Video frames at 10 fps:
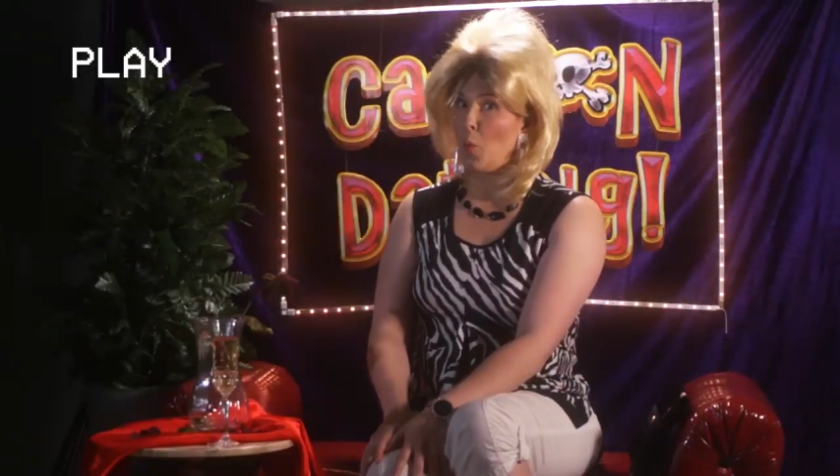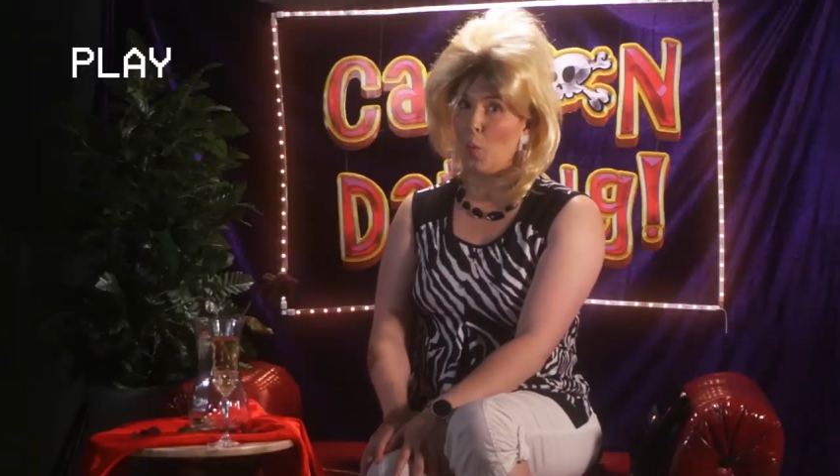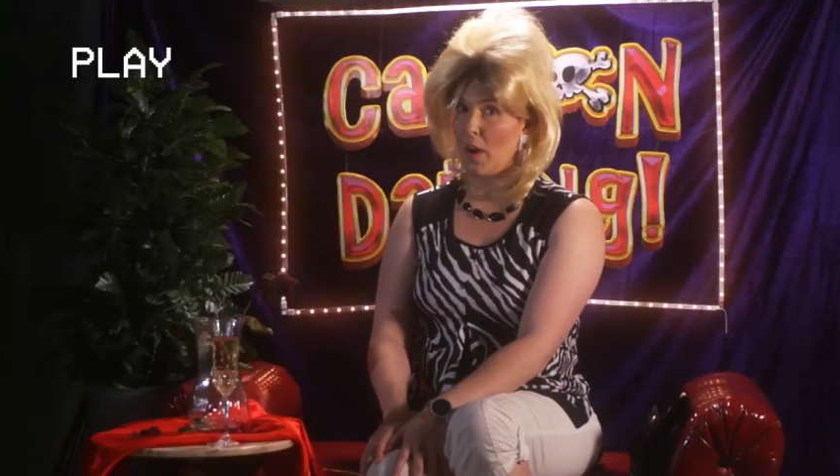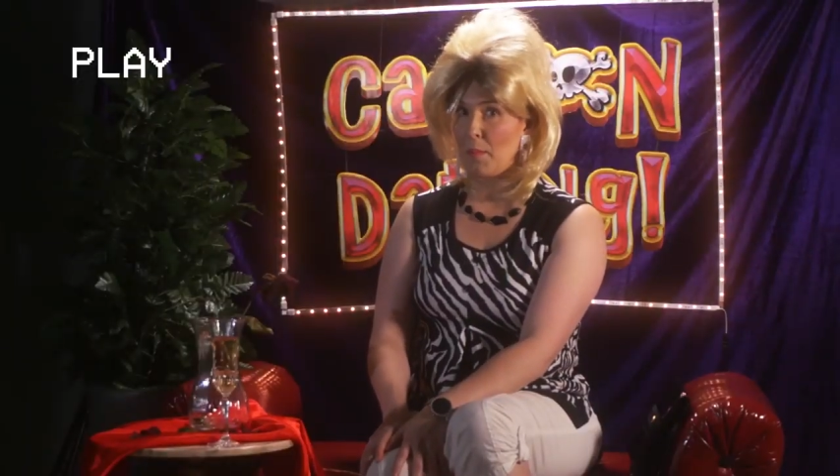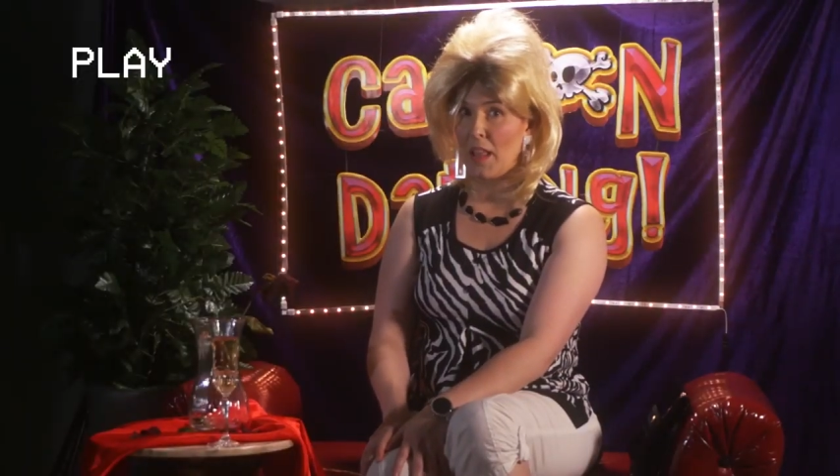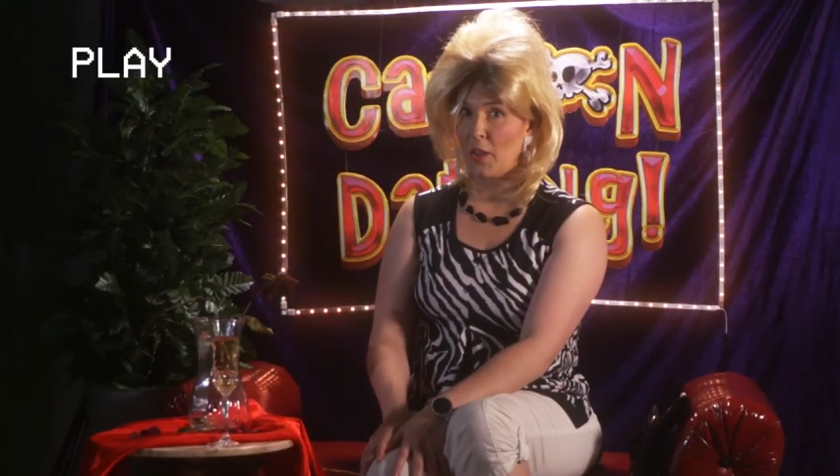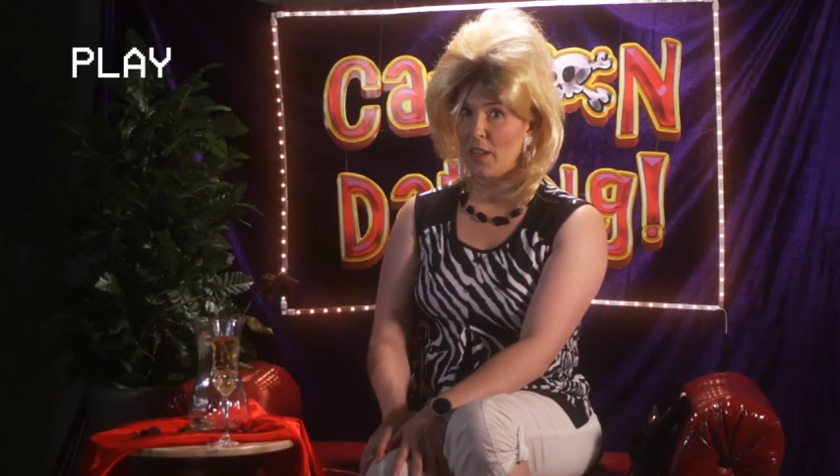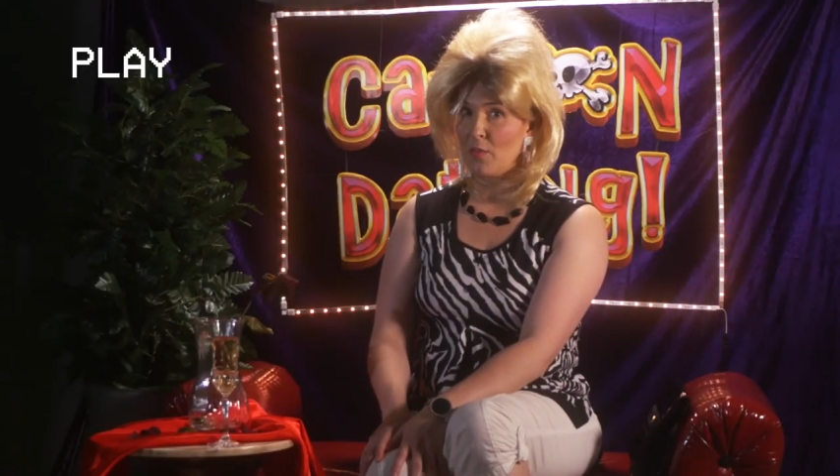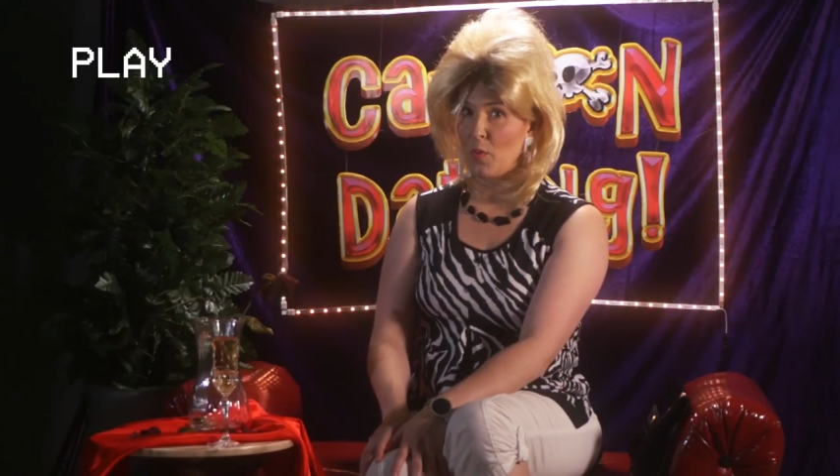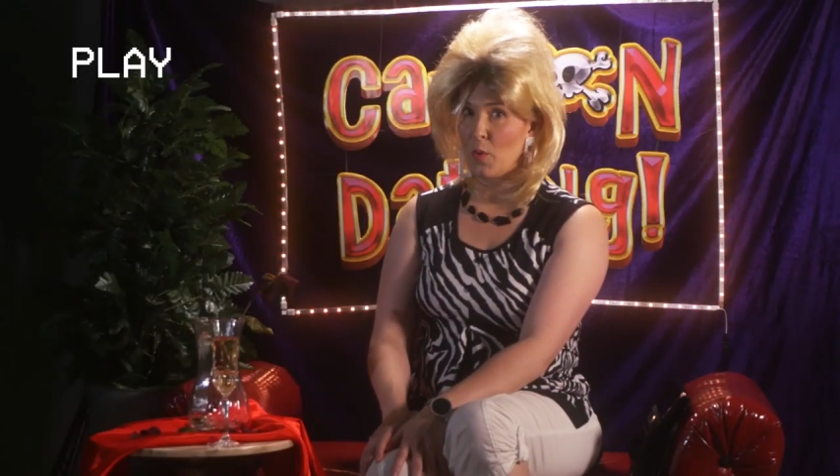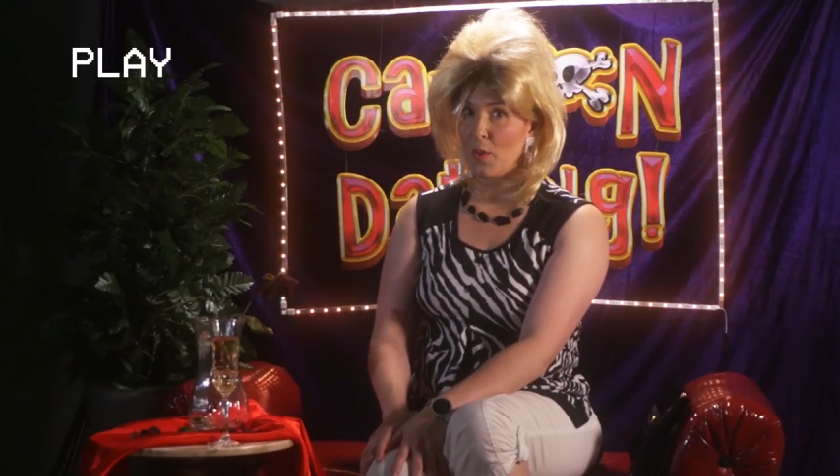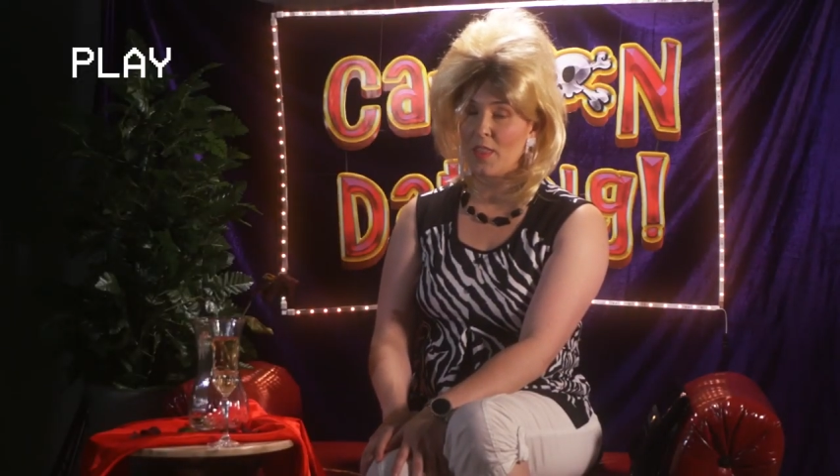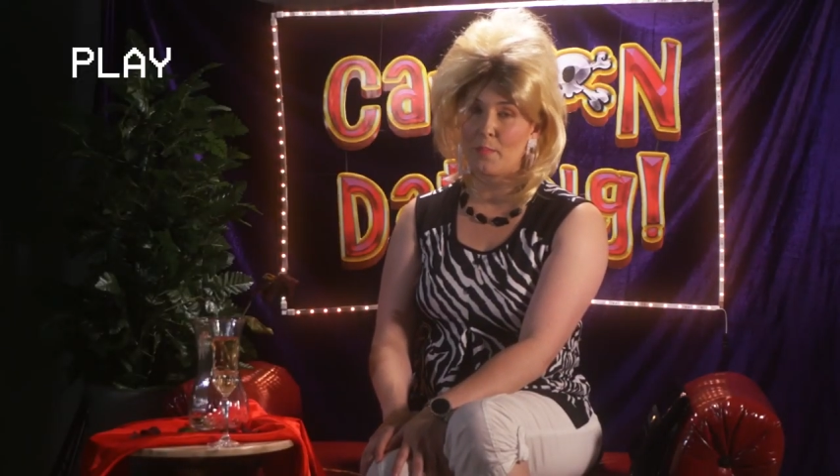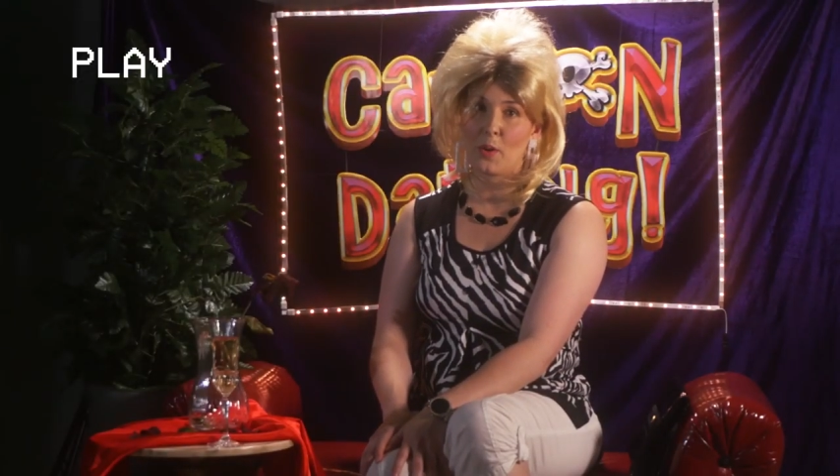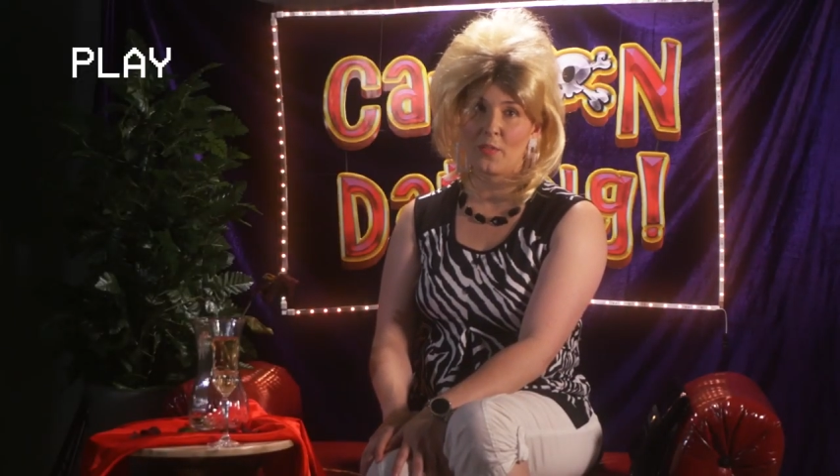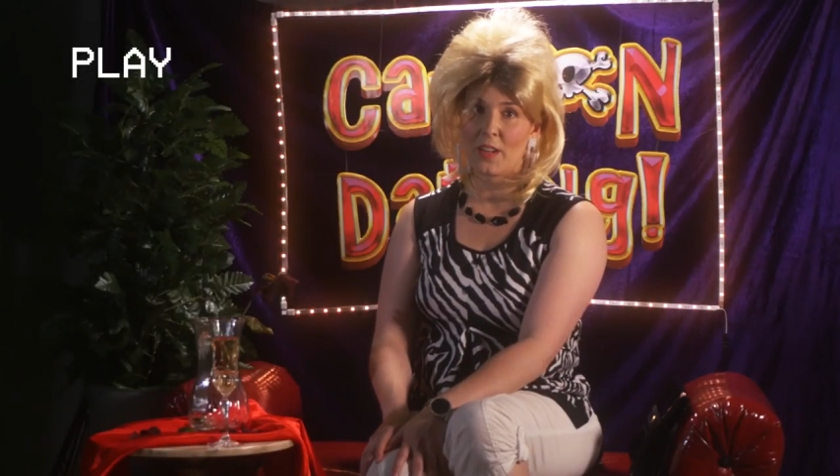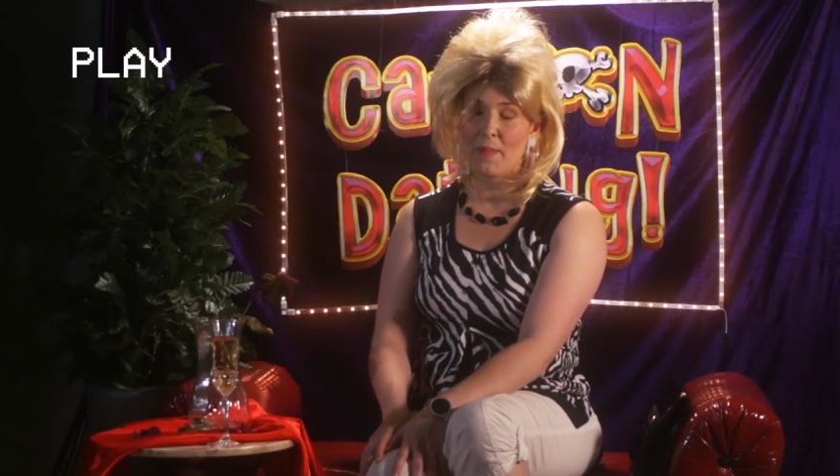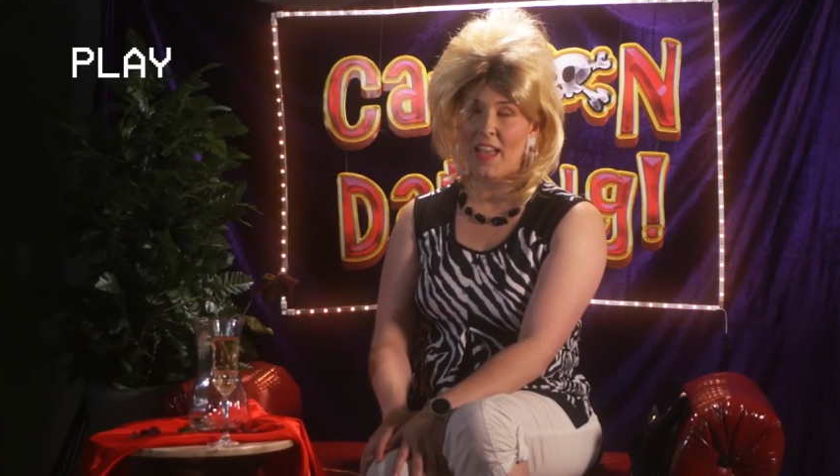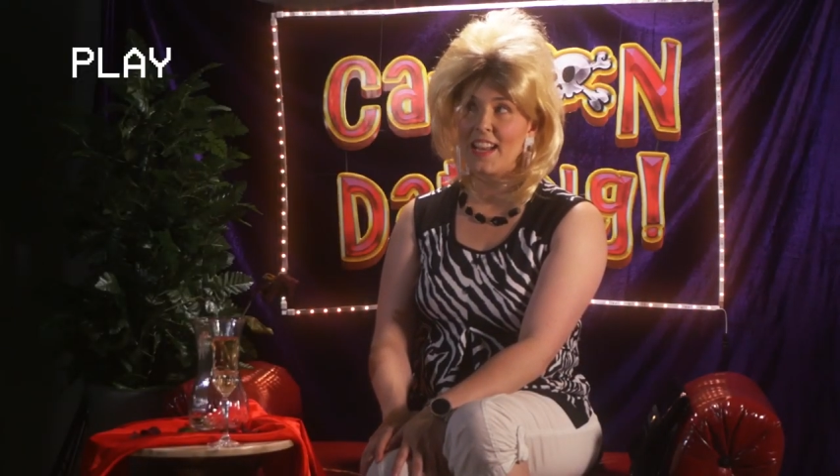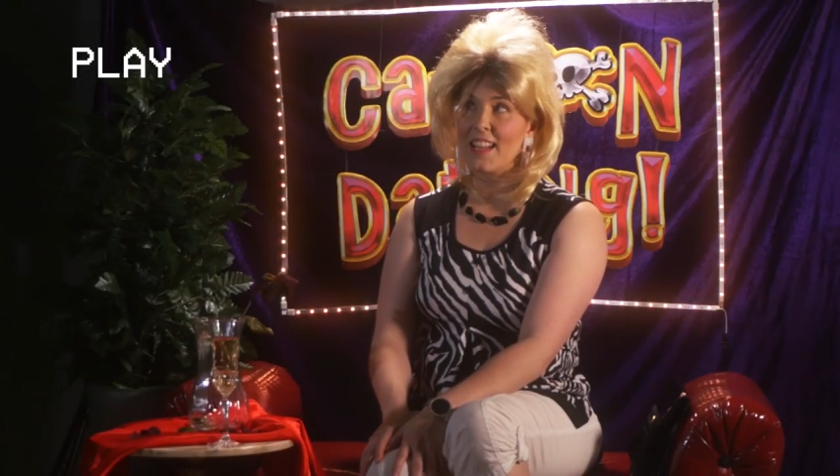What am I looking for in the perfect
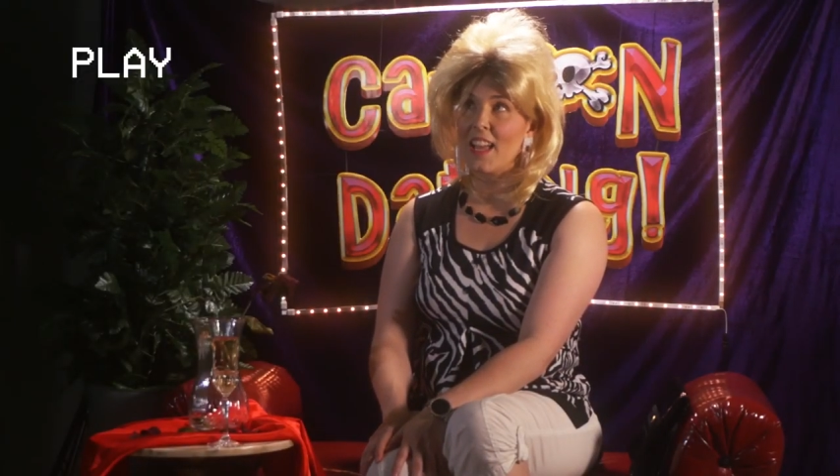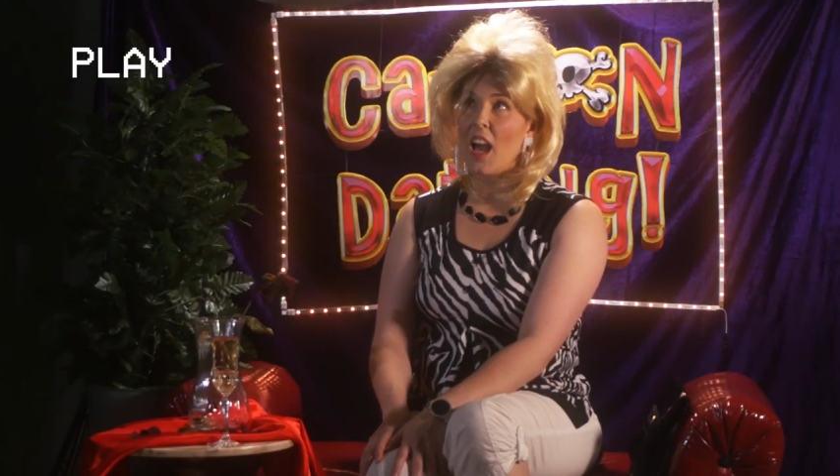man?